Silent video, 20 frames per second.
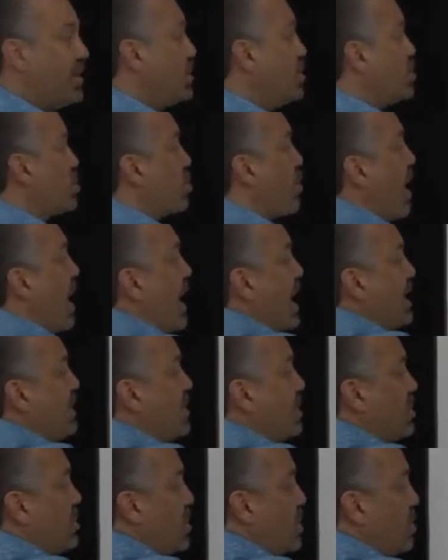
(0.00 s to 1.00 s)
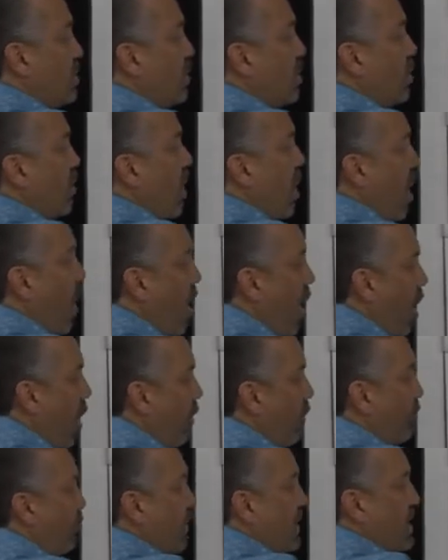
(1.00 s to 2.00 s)
trying to do all
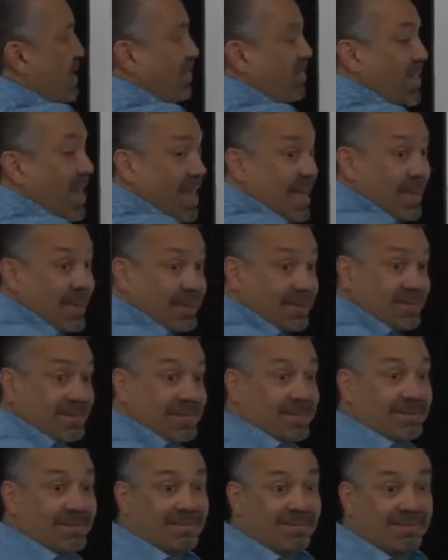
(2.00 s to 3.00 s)
three things.